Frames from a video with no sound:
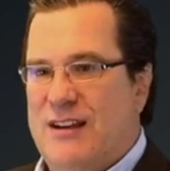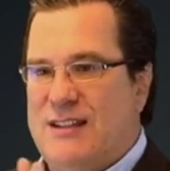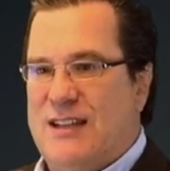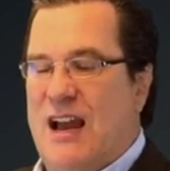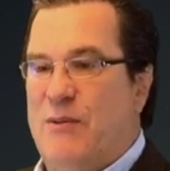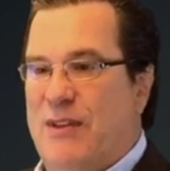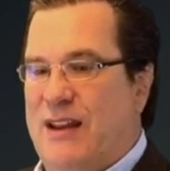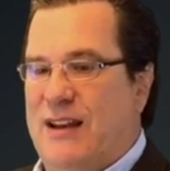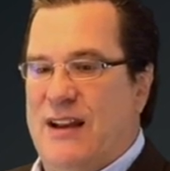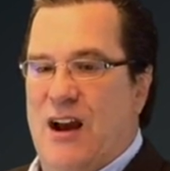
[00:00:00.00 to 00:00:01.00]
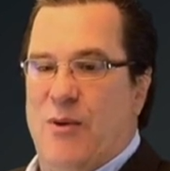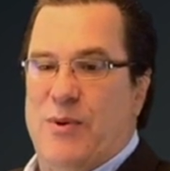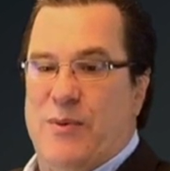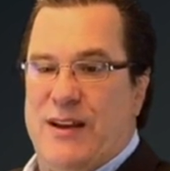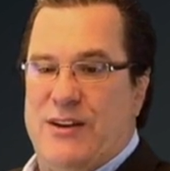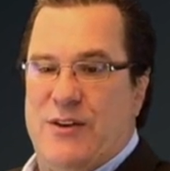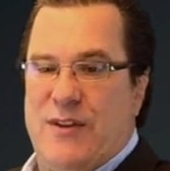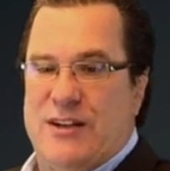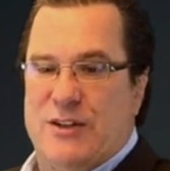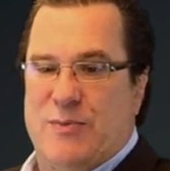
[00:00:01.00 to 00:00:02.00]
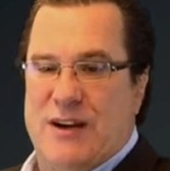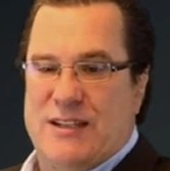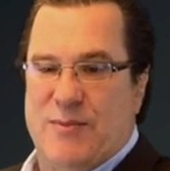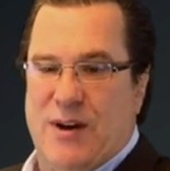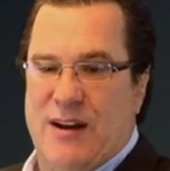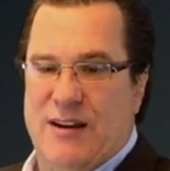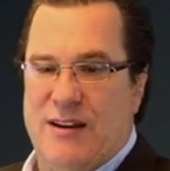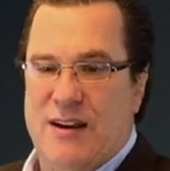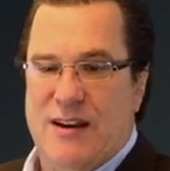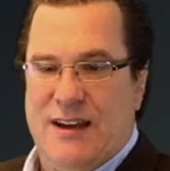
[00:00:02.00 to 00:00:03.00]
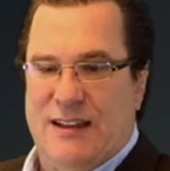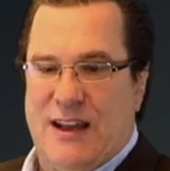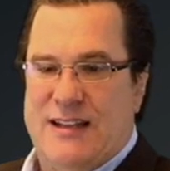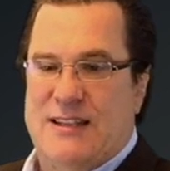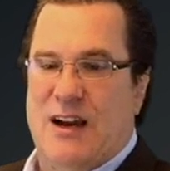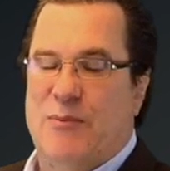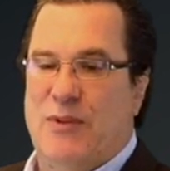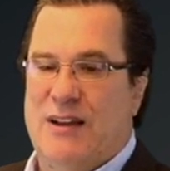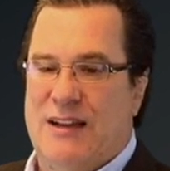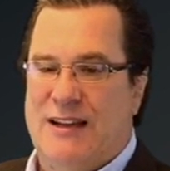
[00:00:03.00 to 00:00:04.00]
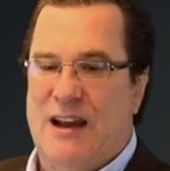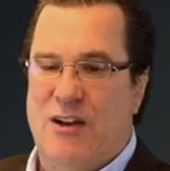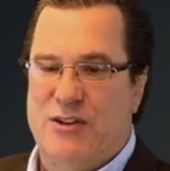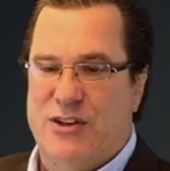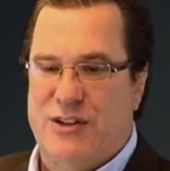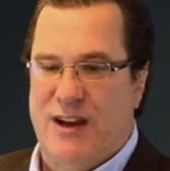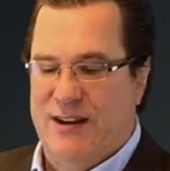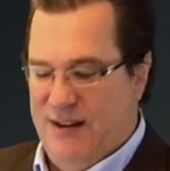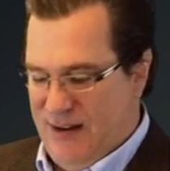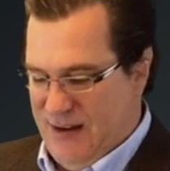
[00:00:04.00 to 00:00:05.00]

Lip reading: decide when they need help, and when they do, they just press the button. It lights up, acknowledges it.